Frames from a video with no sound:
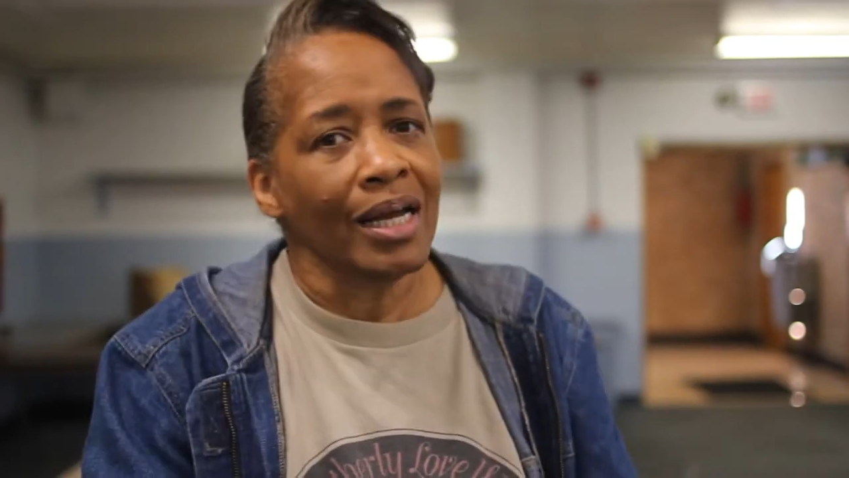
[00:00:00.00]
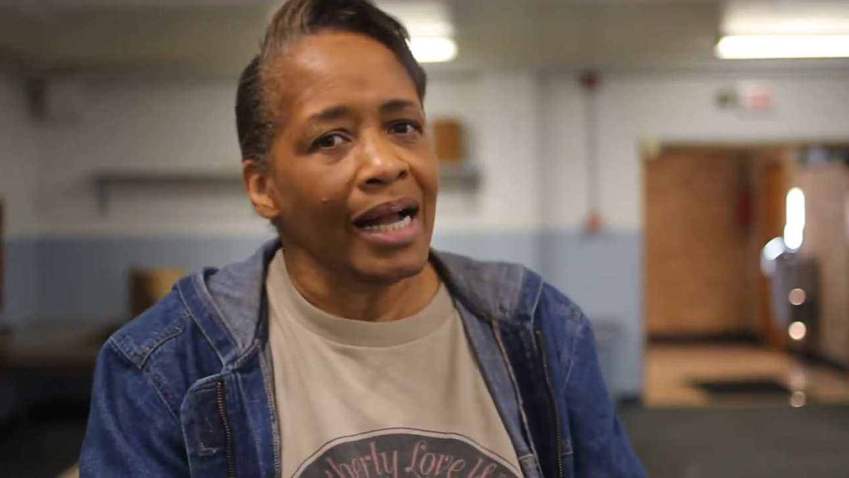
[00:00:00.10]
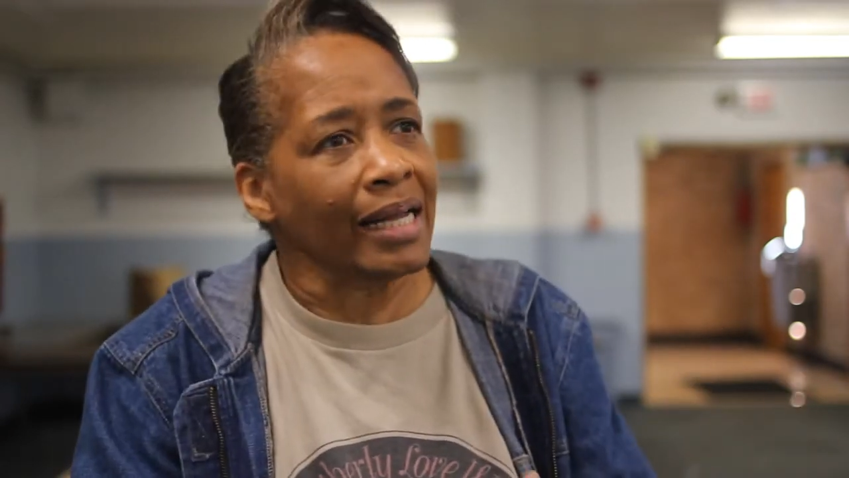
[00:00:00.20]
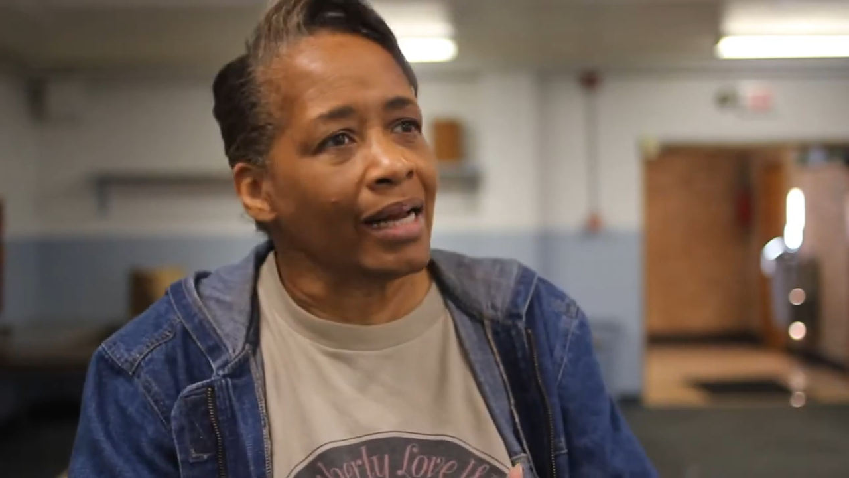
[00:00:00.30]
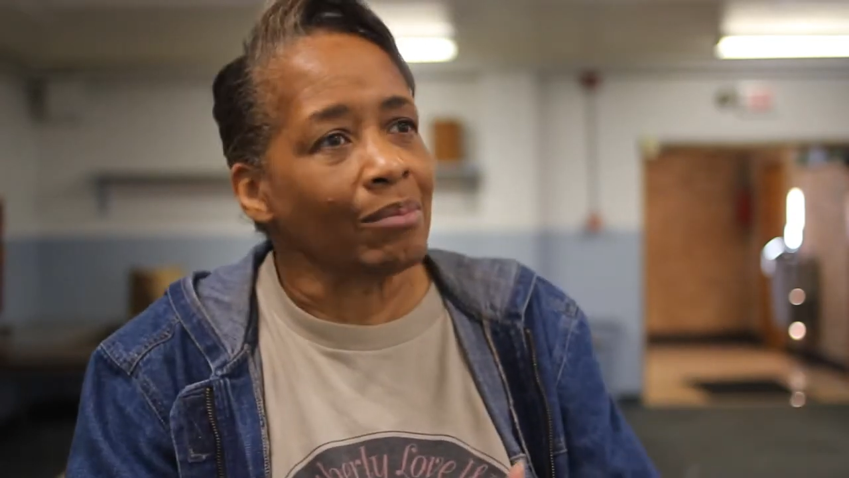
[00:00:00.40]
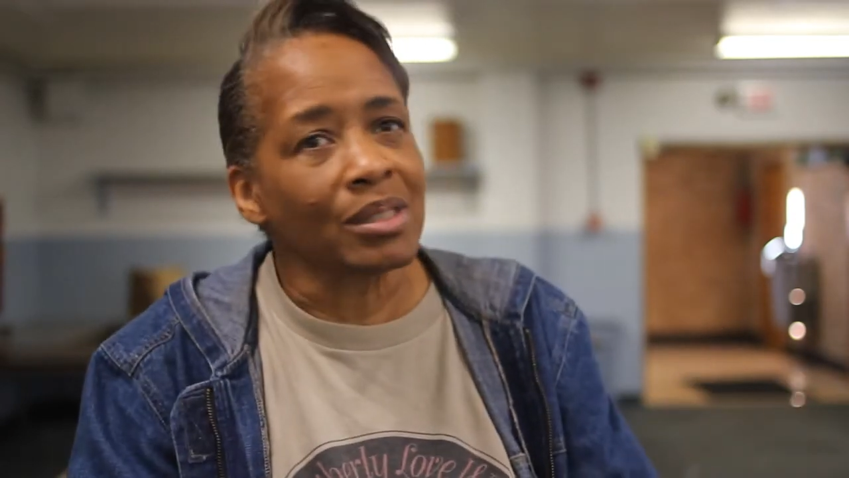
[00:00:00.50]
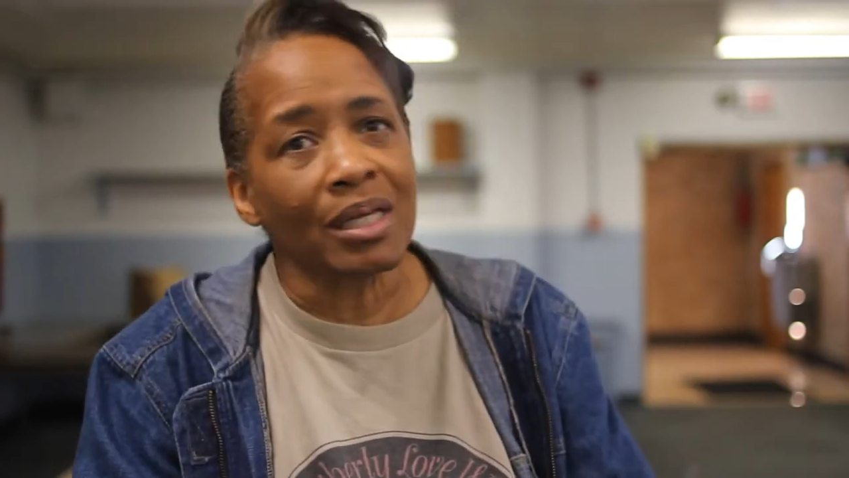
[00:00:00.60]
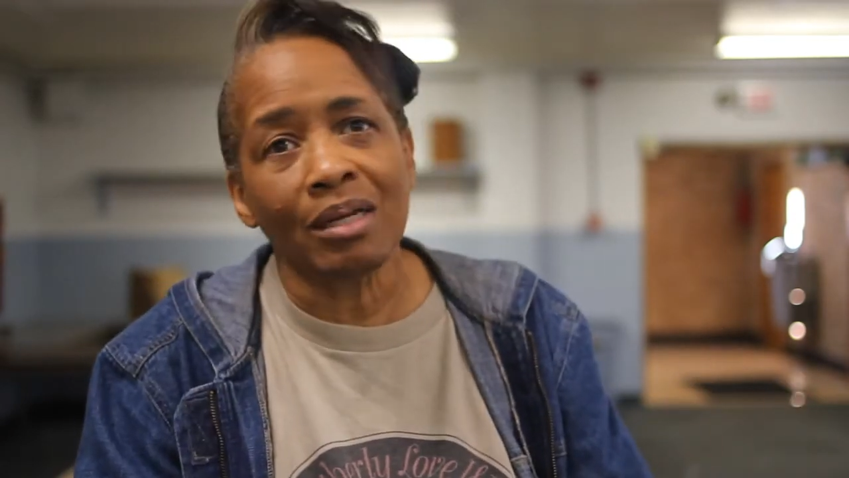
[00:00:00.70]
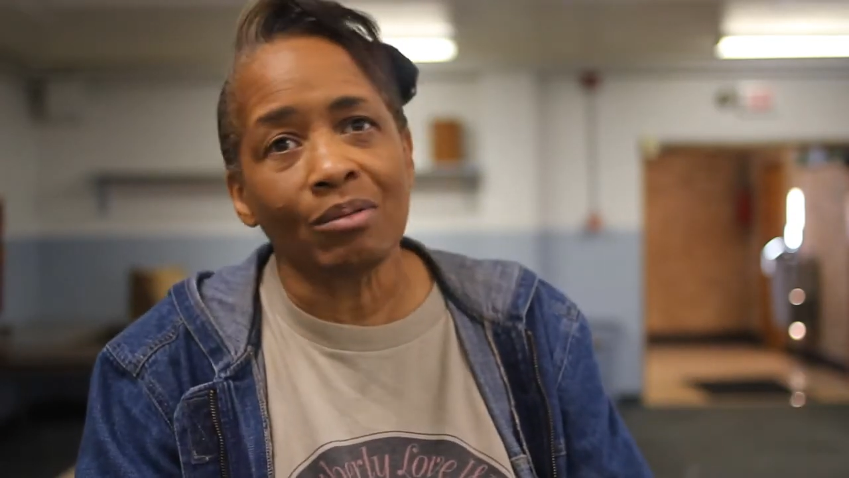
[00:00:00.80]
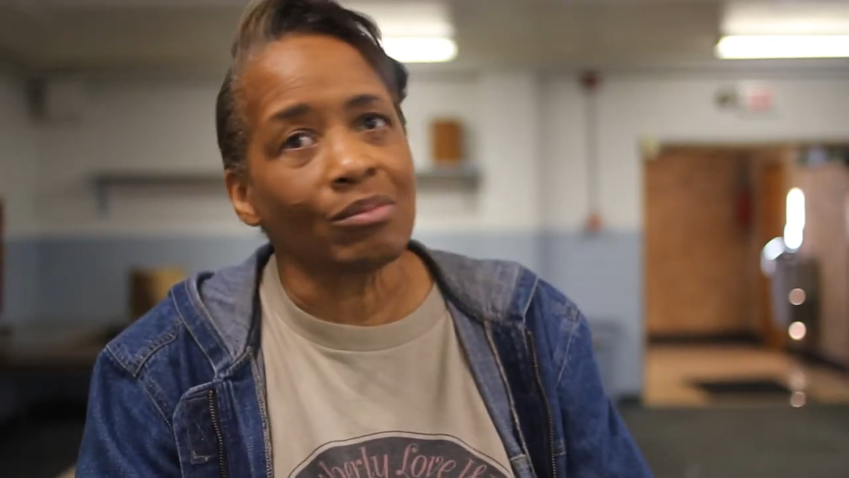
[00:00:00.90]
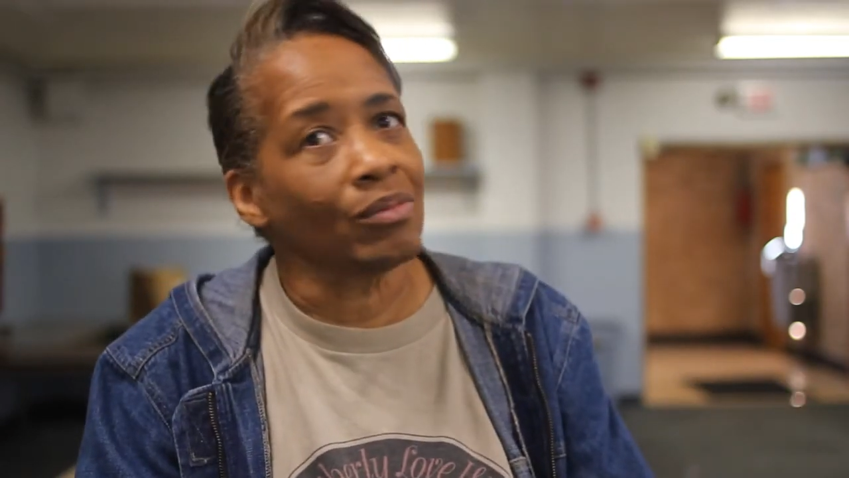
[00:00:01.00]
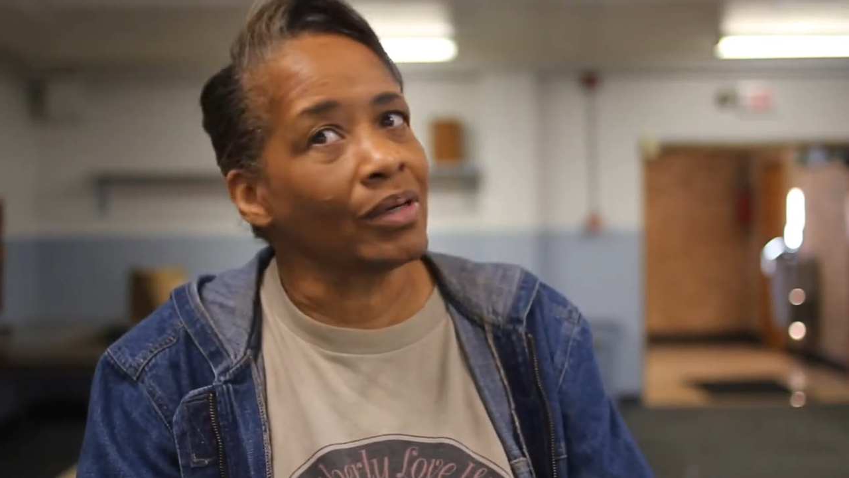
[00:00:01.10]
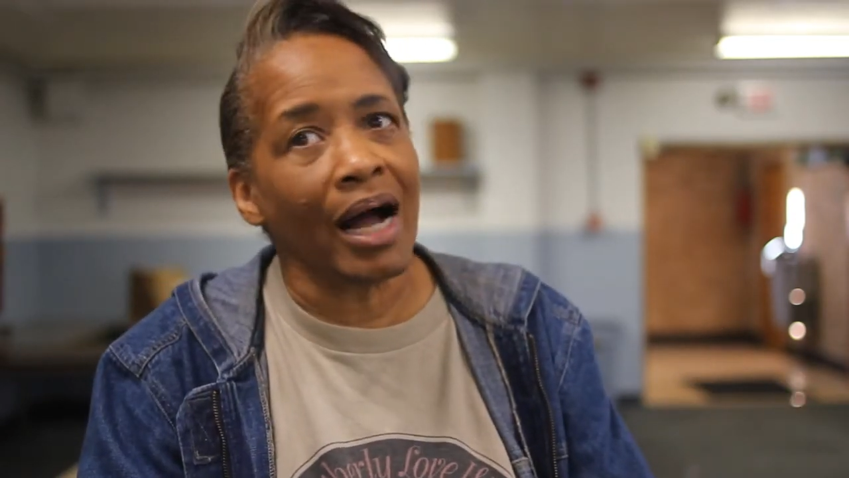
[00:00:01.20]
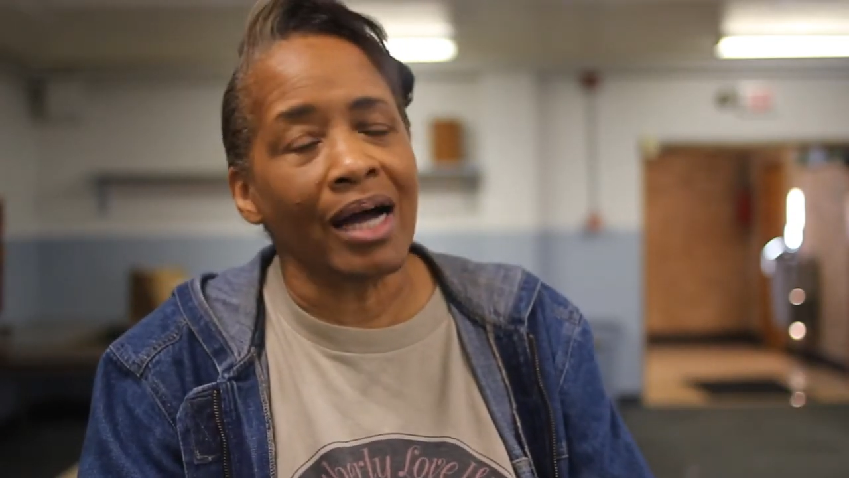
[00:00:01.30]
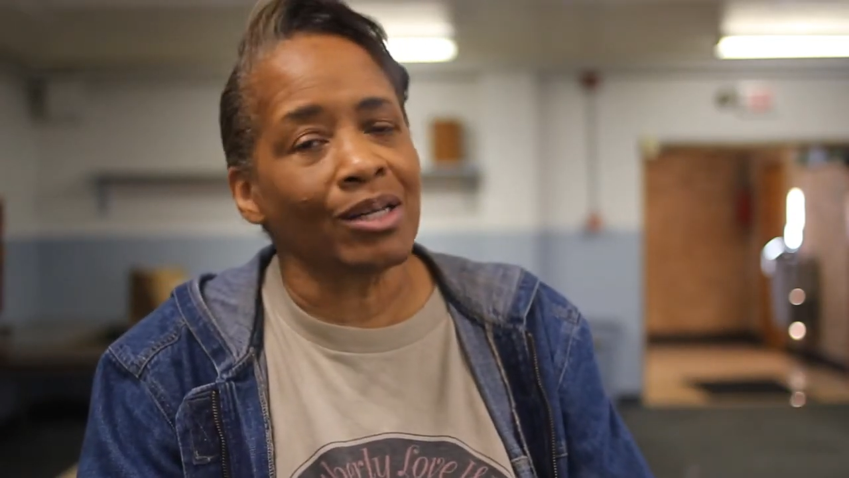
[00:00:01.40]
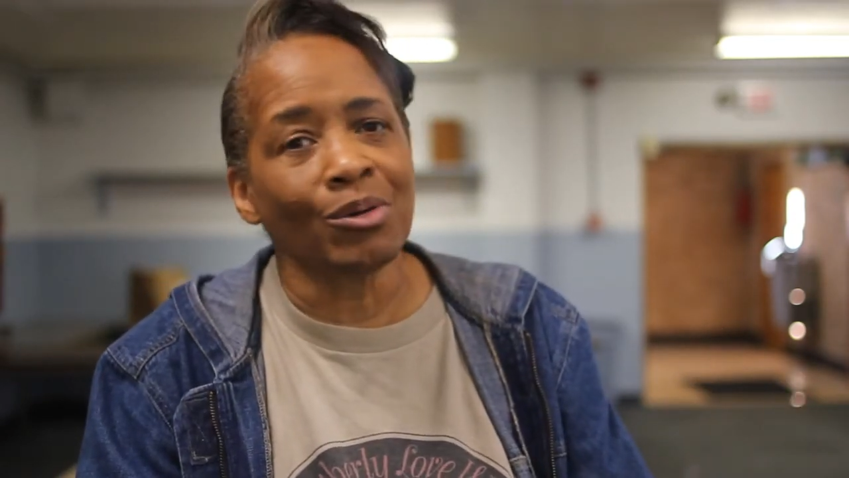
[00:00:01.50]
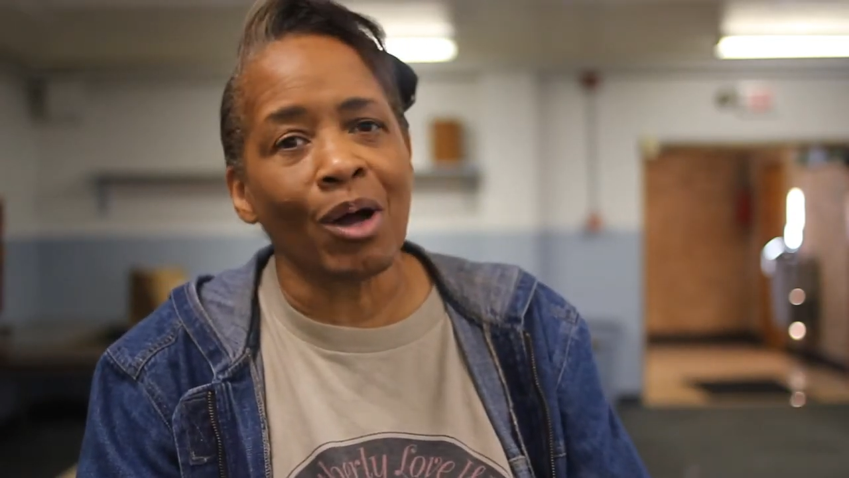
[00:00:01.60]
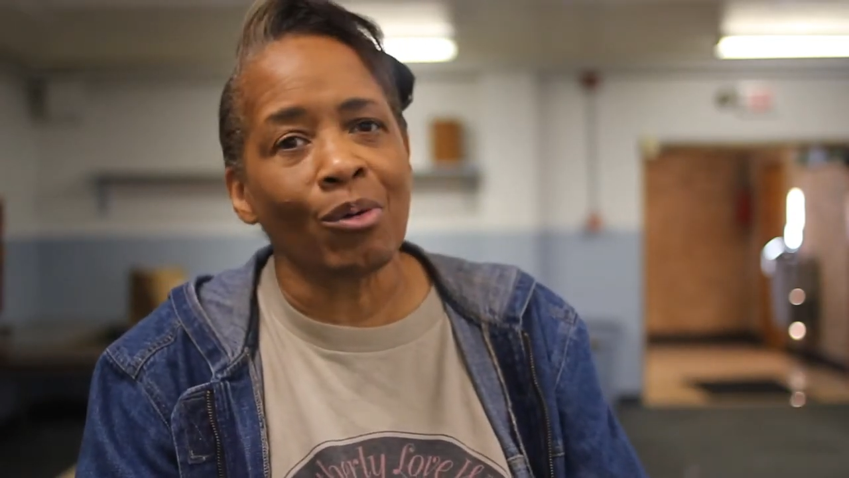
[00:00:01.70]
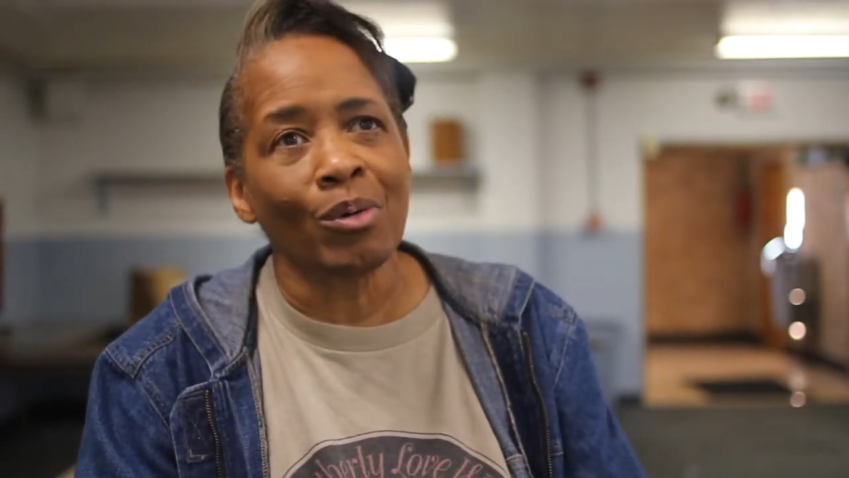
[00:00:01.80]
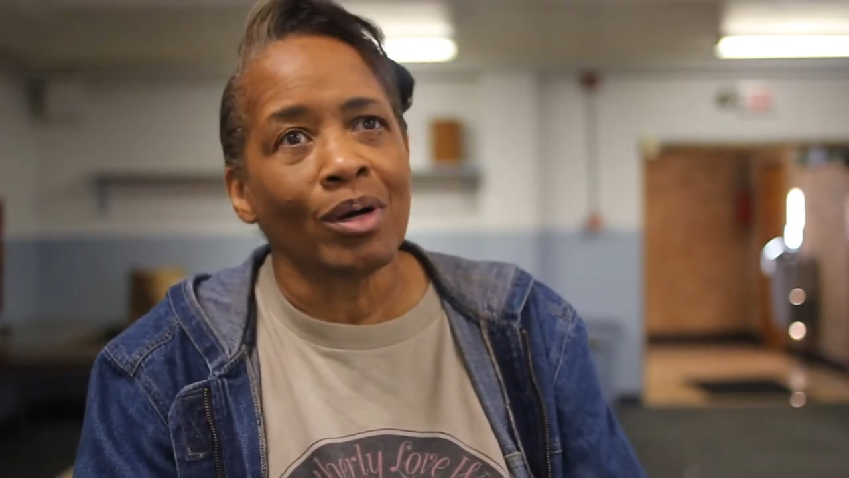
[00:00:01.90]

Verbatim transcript: and I'm saying, God, you know,